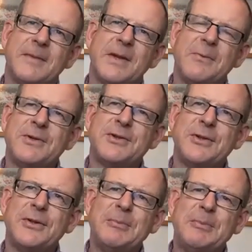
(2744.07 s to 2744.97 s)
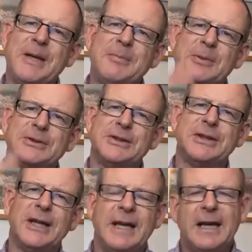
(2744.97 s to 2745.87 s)
There were two people
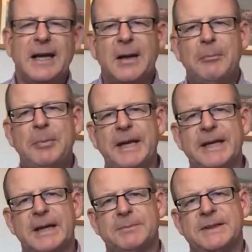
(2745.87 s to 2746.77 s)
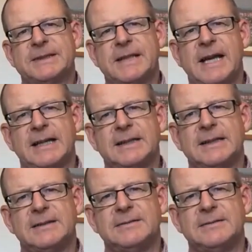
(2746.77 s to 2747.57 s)
to pick up the slack.